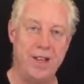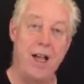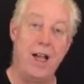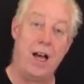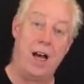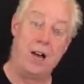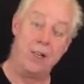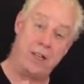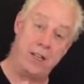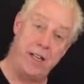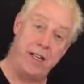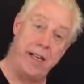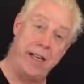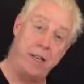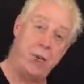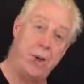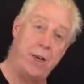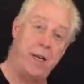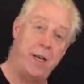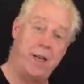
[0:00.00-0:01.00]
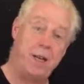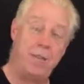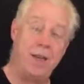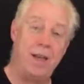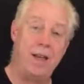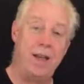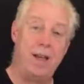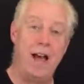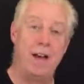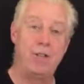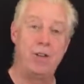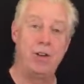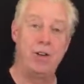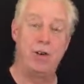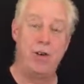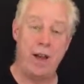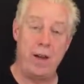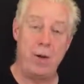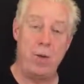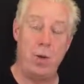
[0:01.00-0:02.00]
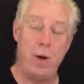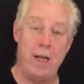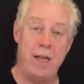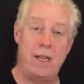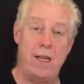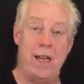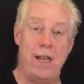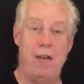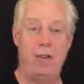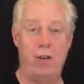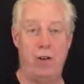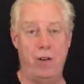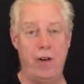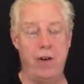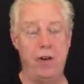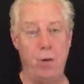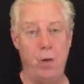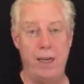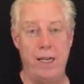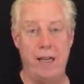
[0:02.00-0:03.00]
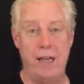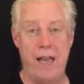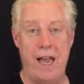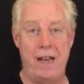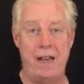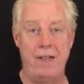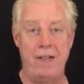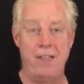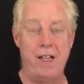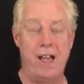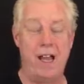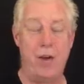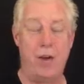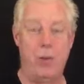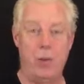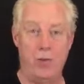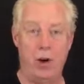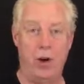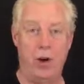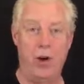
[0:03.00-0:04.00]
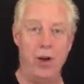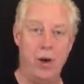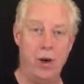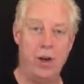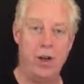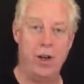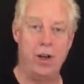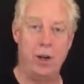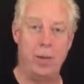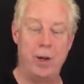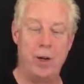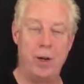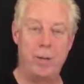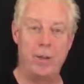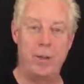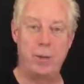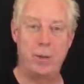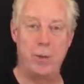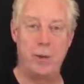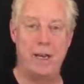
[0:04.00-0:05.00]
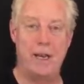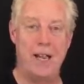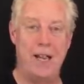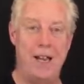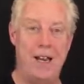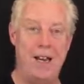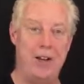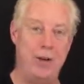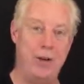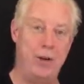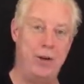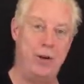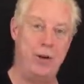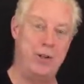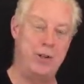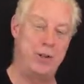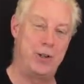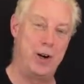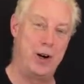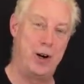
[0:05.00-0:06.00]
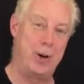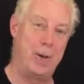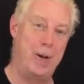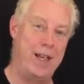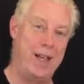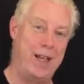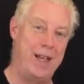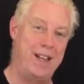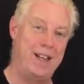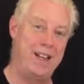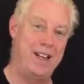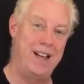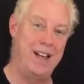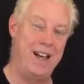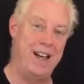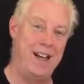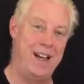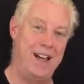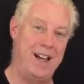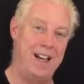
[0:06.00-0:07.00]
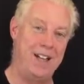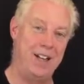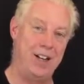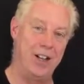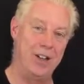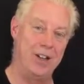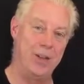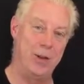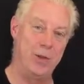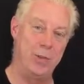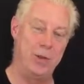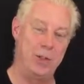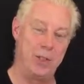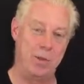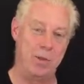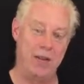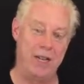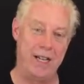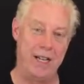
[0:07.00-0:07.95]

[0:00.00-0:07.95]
I'll see you next week. Have a great week. Have a great weekend. We've got Huna coming up this weekend, Huna Intro in London, which I'm really